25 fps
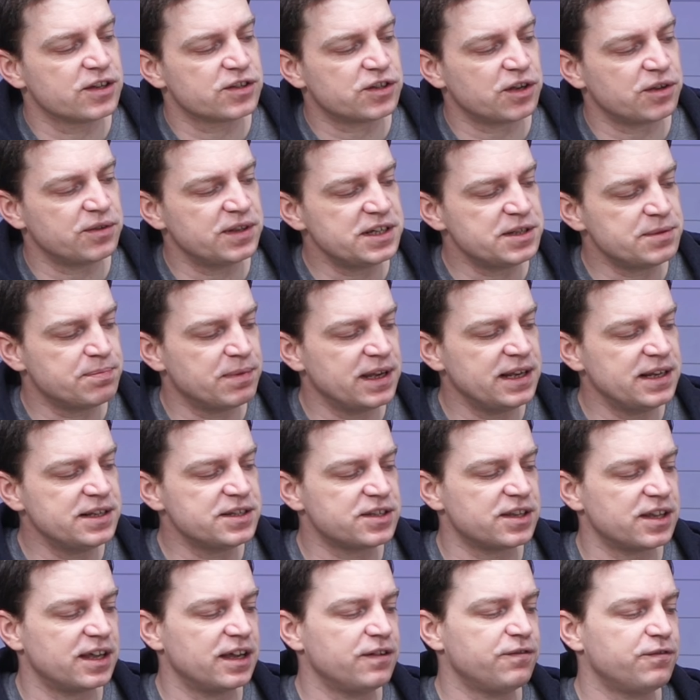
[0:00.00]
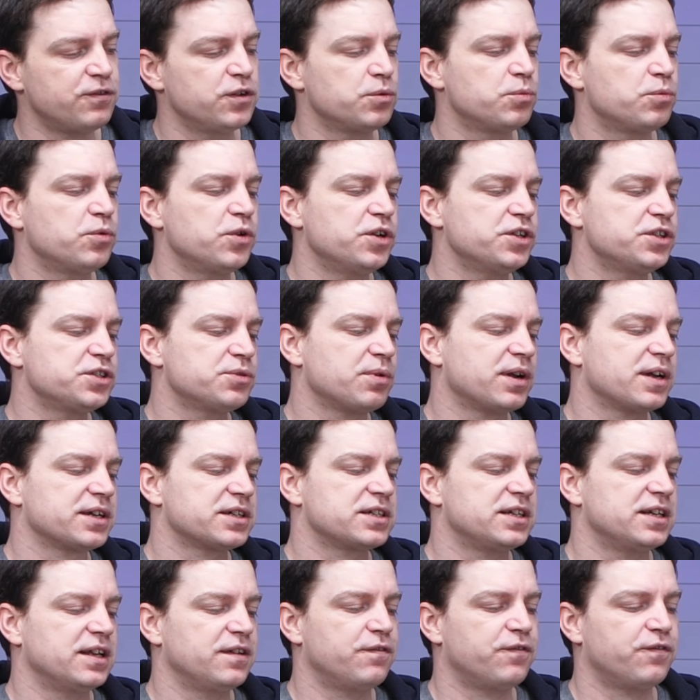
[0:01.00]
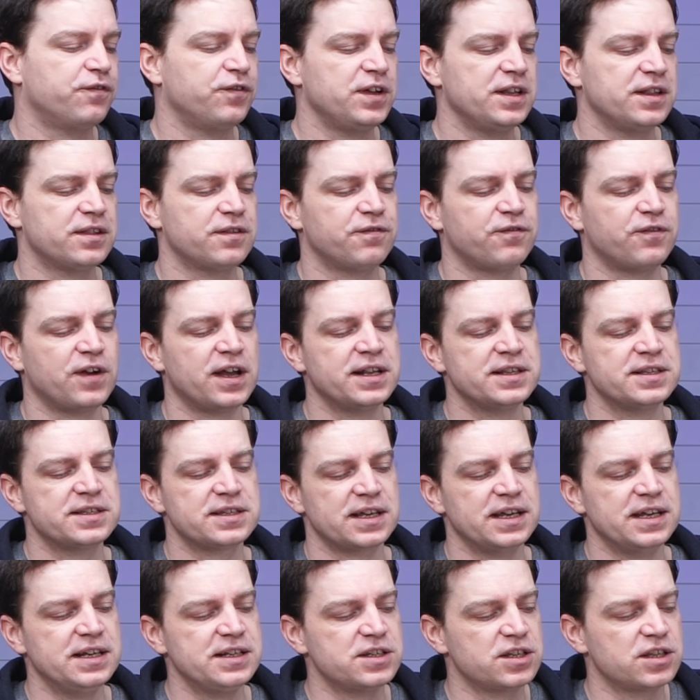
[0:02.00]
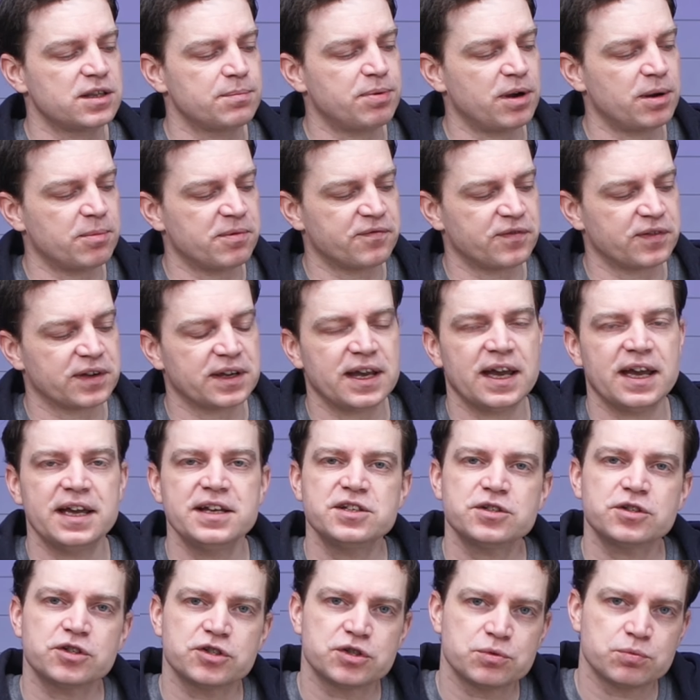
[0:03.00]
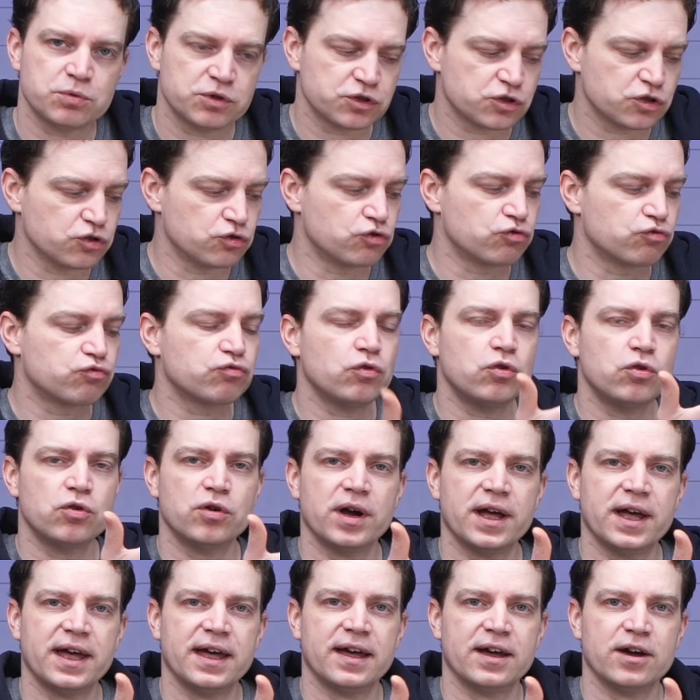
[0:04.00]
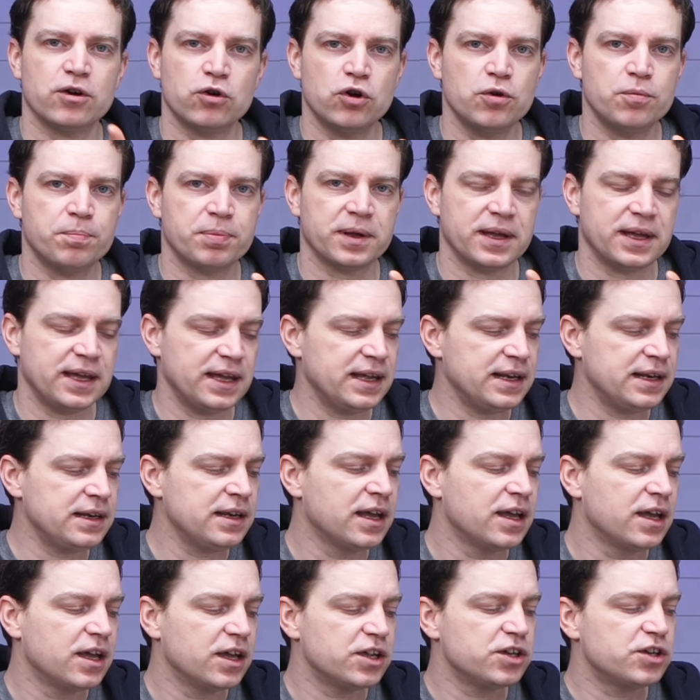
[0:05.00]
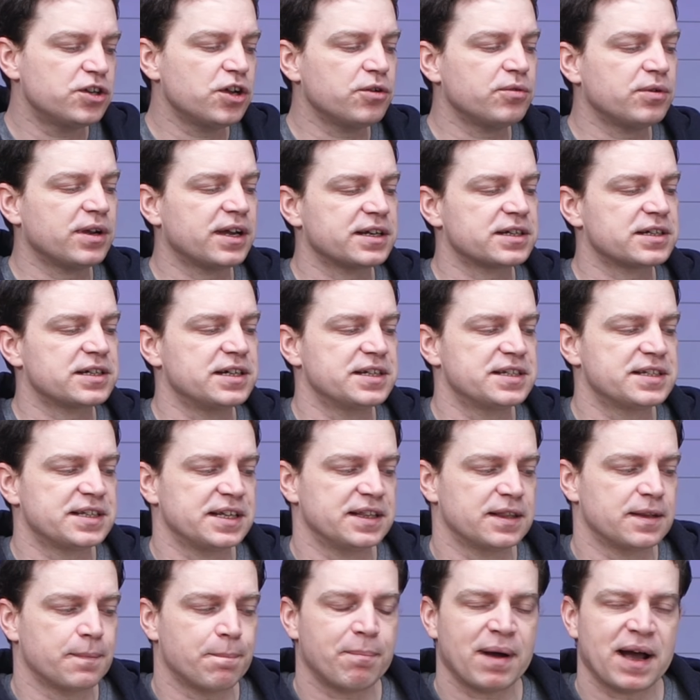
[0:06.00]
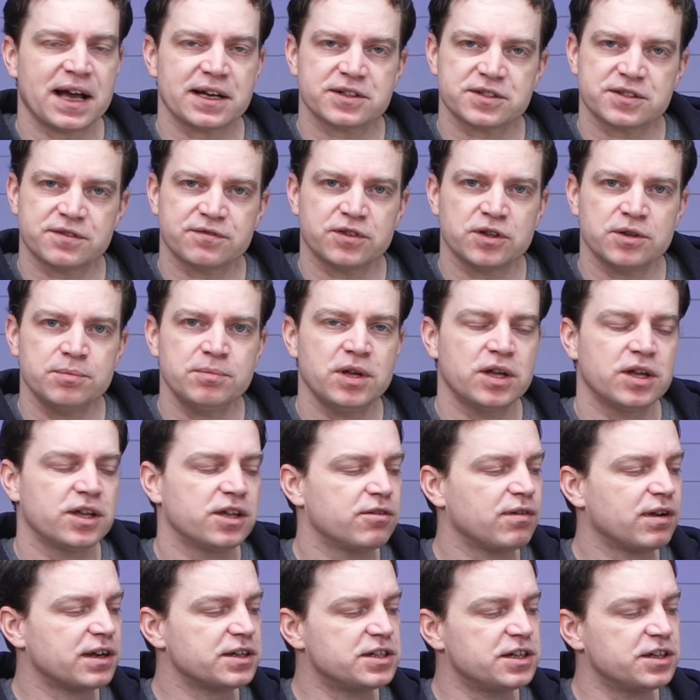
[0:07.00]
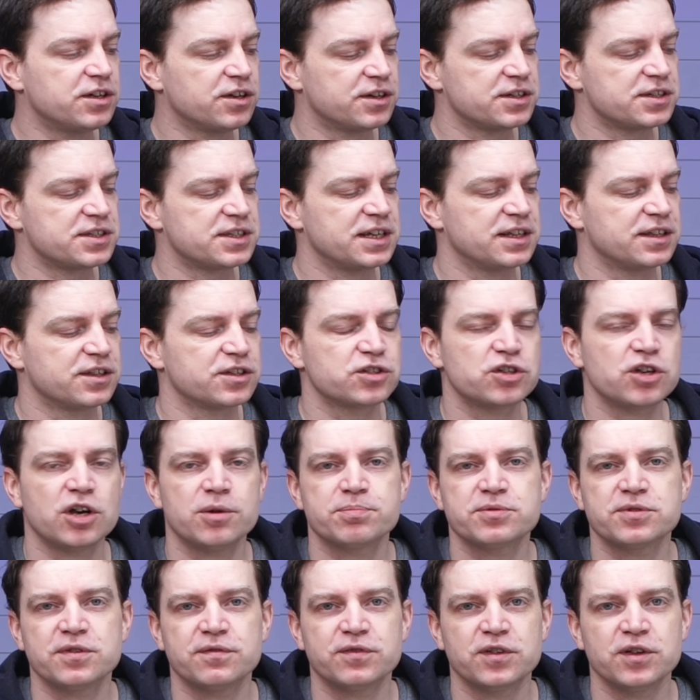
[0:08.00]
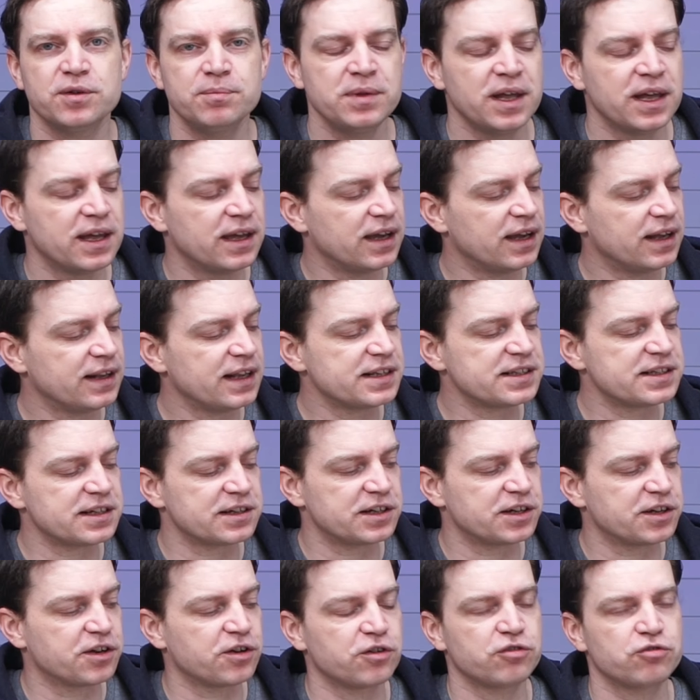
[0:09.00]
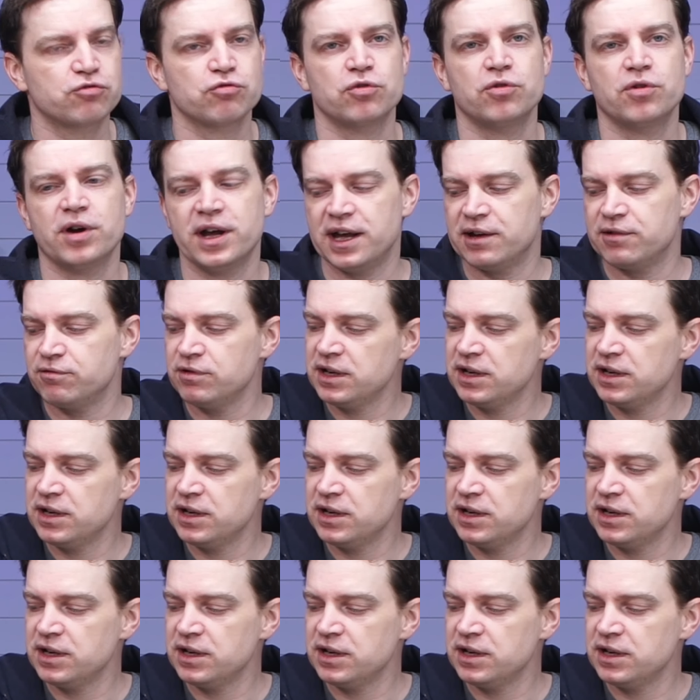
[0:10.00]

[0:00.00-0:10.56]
So this means that if you were to actually fit the fans into the bottom of the case because you want to draw air up in, you don't actually see the backs of them, you're actually going to see the tops of them and that's actually going to draw air